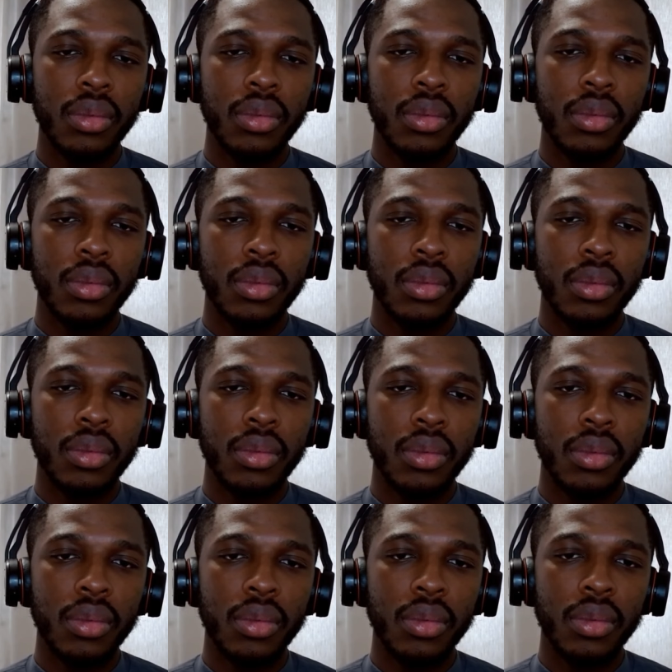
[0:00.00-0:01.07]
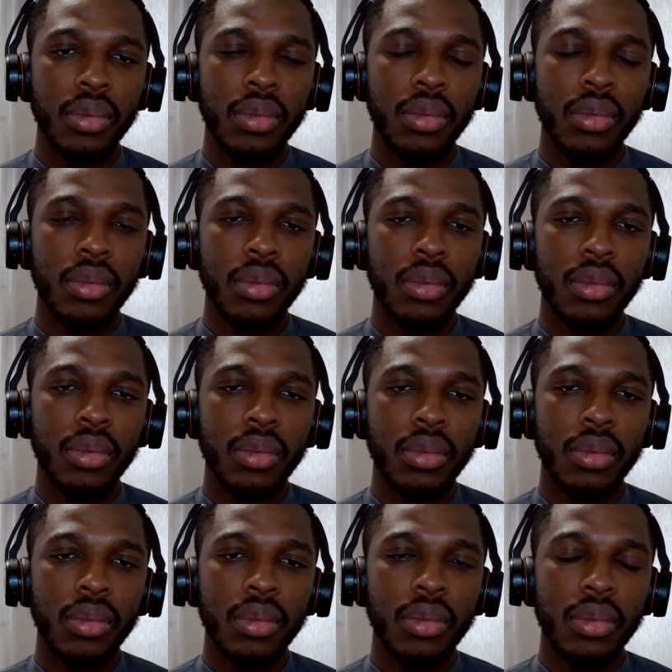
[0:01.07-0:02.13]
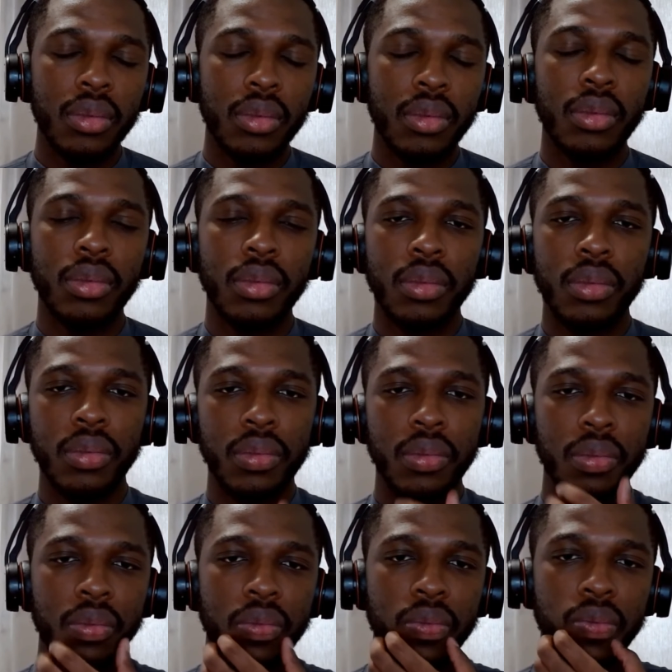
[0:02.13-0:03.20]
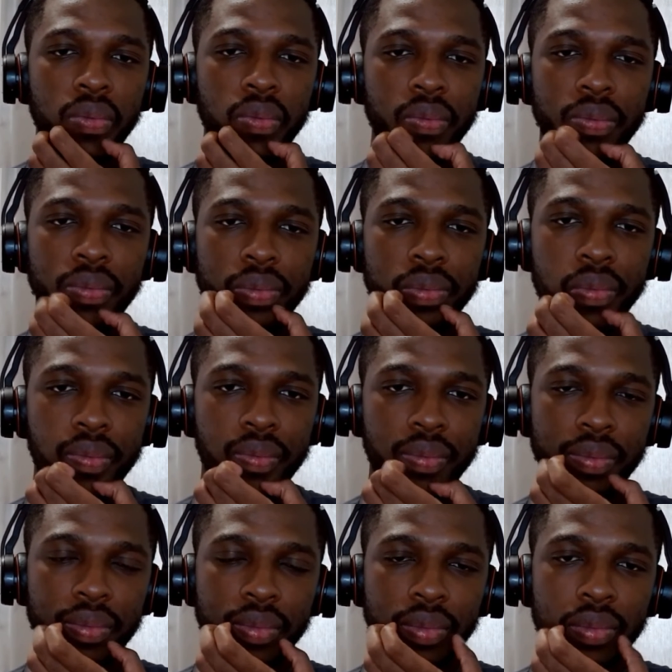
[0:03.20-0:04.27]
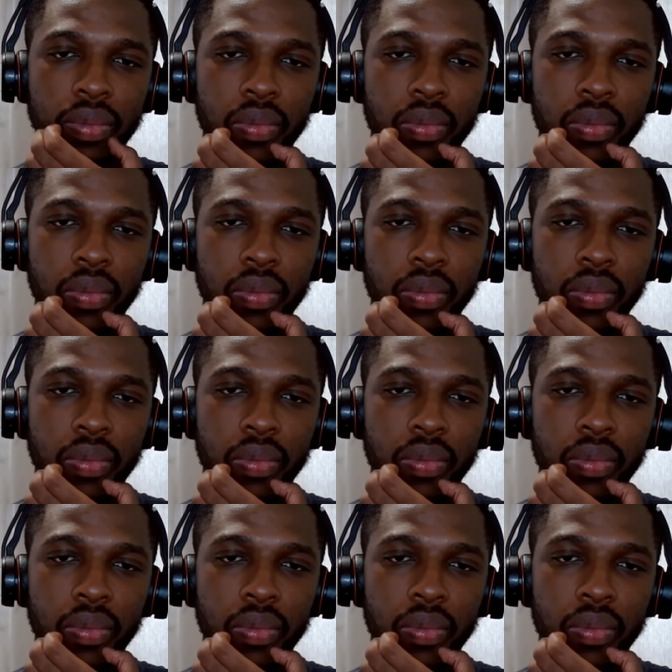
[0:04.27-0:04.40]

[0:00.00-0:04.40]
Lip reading: (silent)